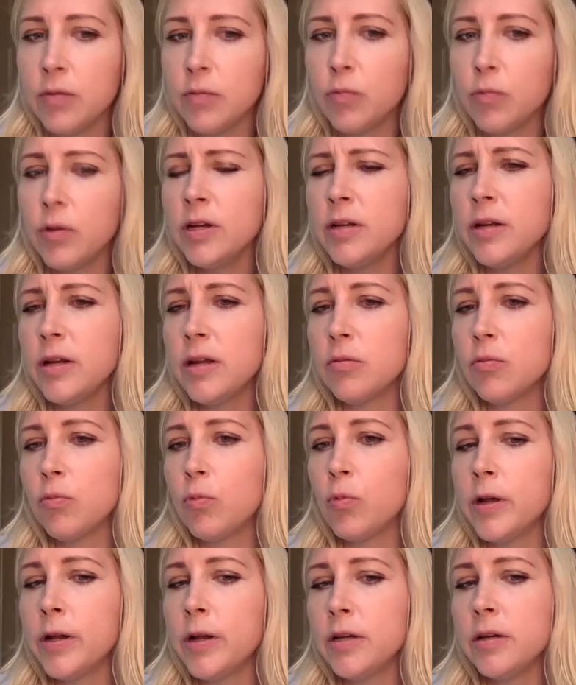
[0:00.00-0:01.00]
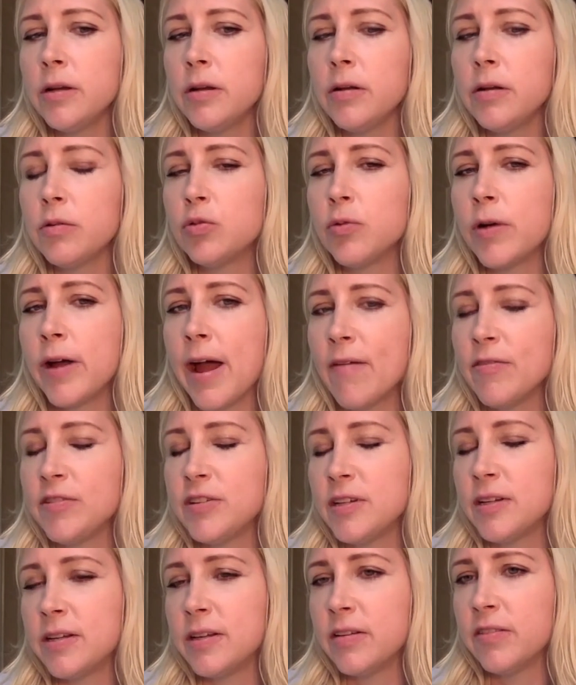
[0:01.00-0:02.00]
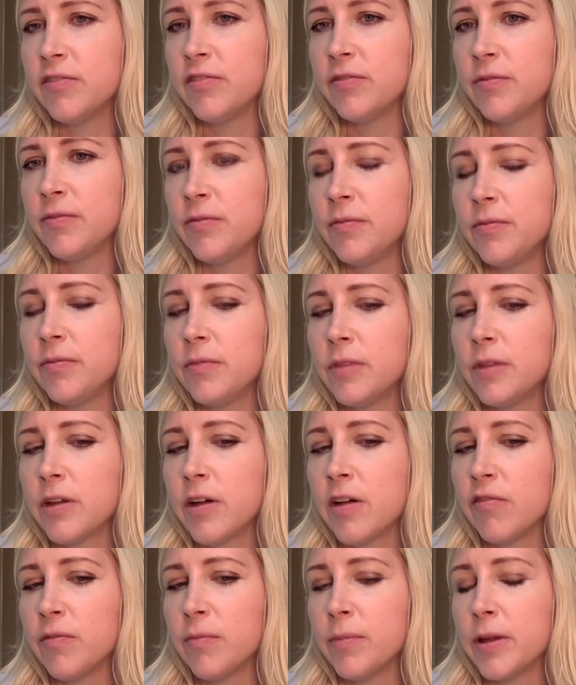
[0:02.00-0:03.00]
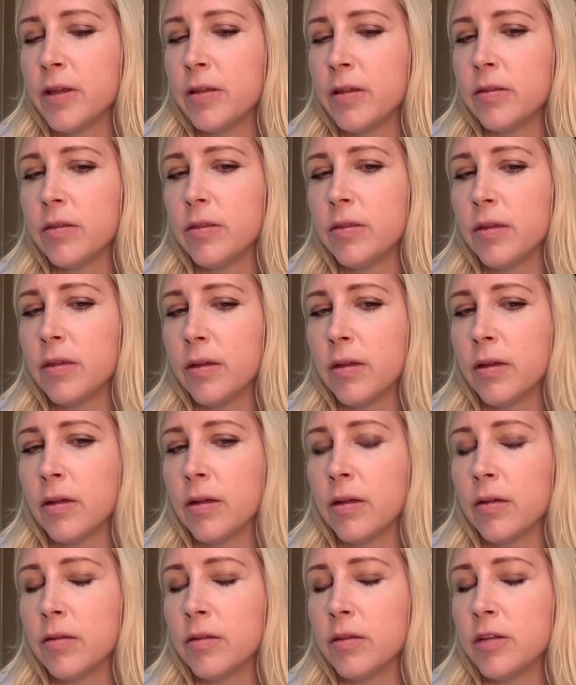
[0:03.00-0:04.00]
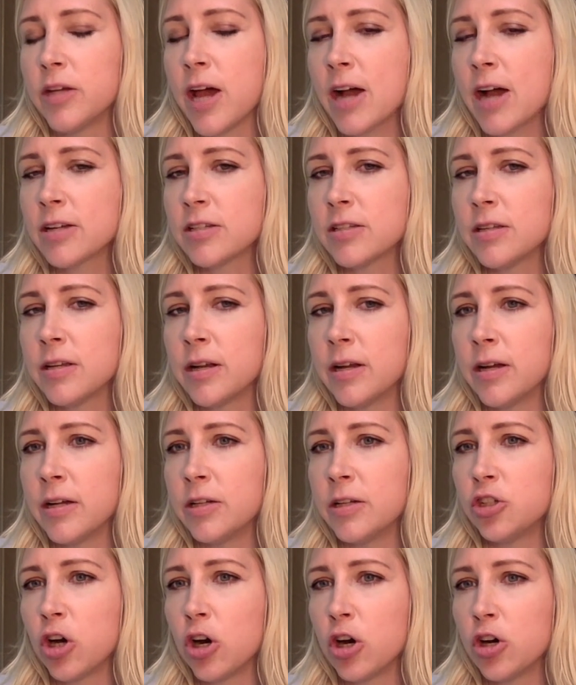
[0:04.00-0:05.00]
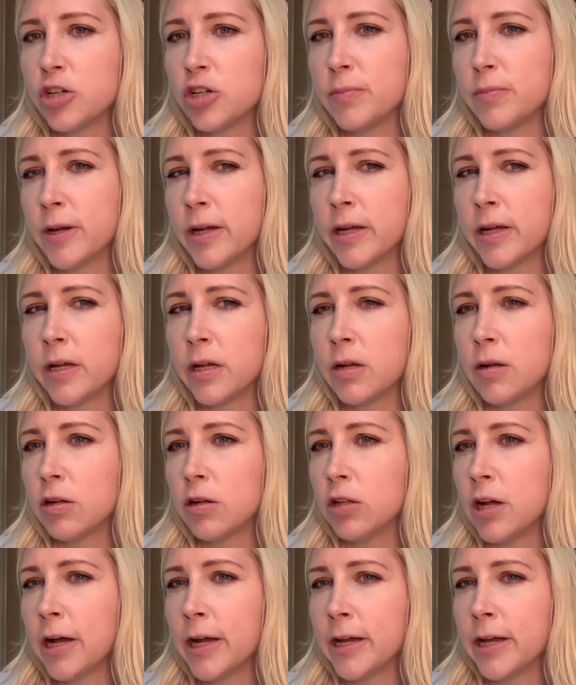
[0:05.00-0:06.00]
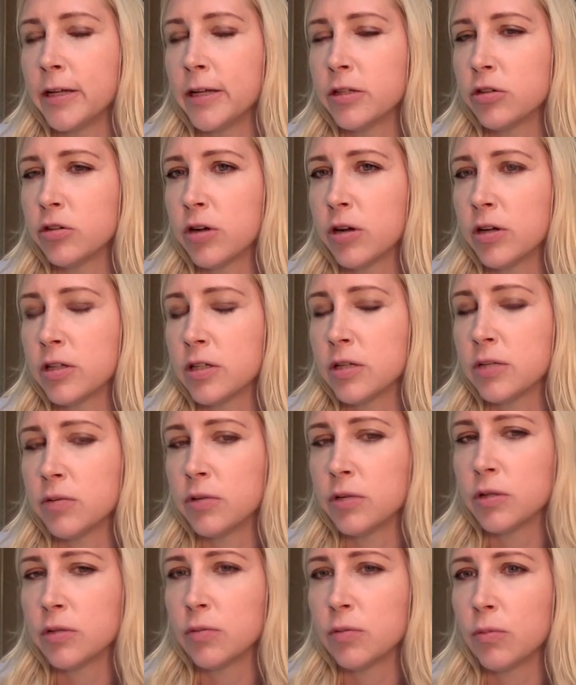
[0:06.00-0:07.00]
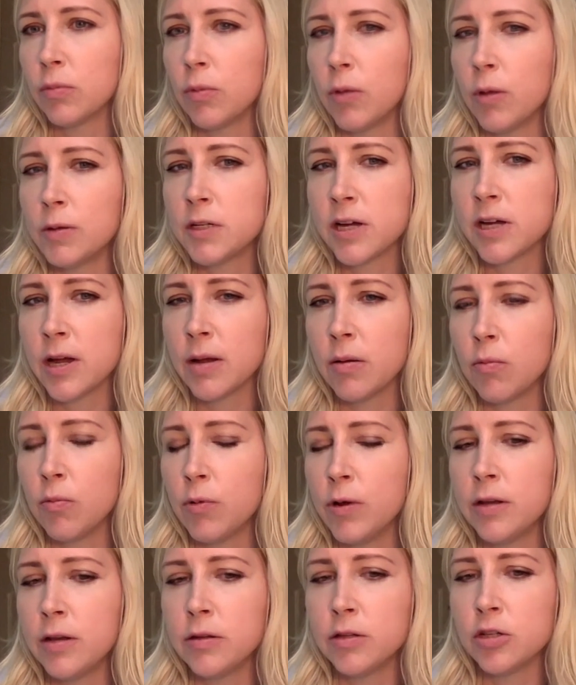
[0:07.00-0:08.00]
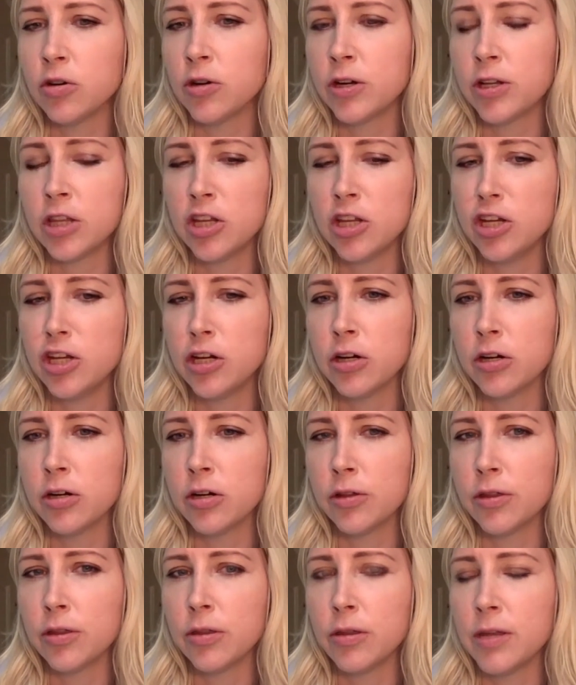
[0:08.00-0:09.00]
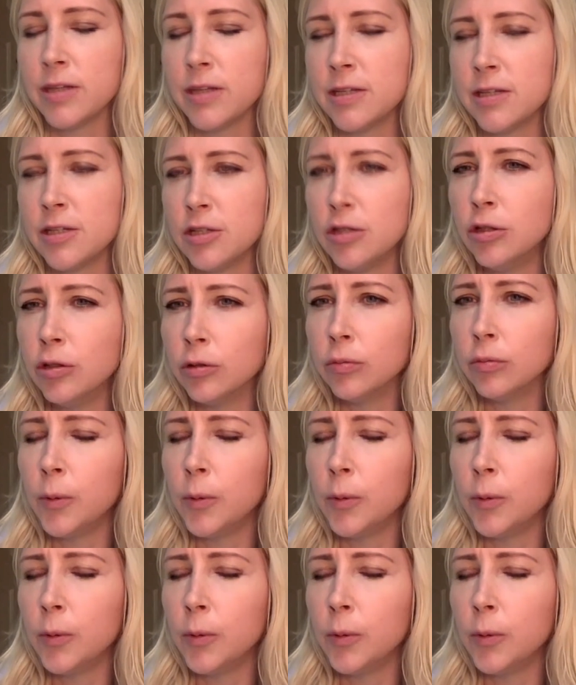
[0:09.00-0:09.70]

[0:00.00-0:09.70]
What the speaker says: when do I have to give the government the tax that I charge my clients or customers? What time, when during the year is it due?